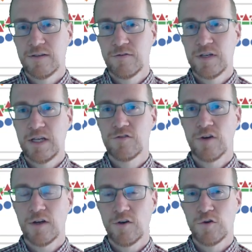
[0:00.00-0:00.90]

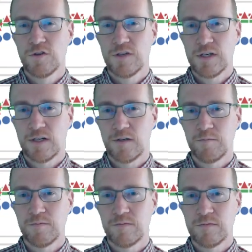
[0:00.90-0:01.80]
intra-node
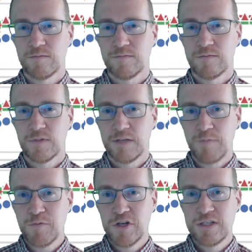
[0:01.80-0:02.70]

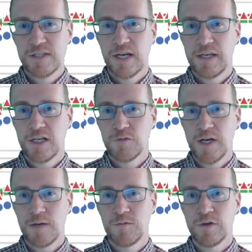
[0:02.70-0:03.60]
memories again,
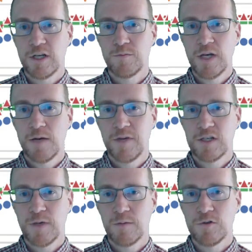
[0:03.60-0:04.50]
HBM to HBM,
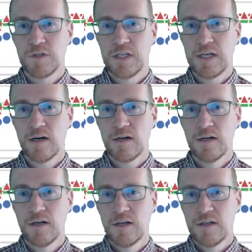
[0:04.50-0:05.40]
HBM to DDR,
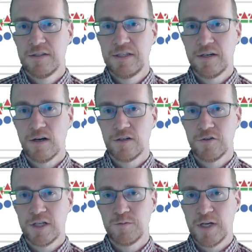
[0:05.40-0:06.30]
DDR to
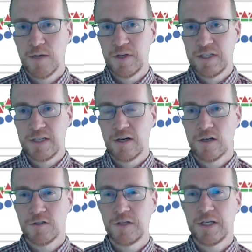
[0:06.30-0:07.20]
HBM, and DDR
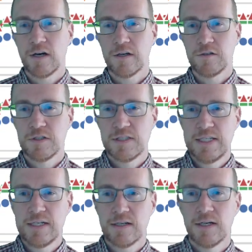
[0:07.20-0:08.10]
to DDR. You can see
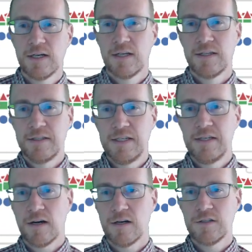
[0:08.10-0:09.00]
here the
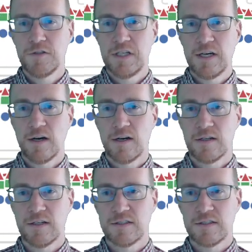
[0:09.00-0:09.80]
DDR to DDR is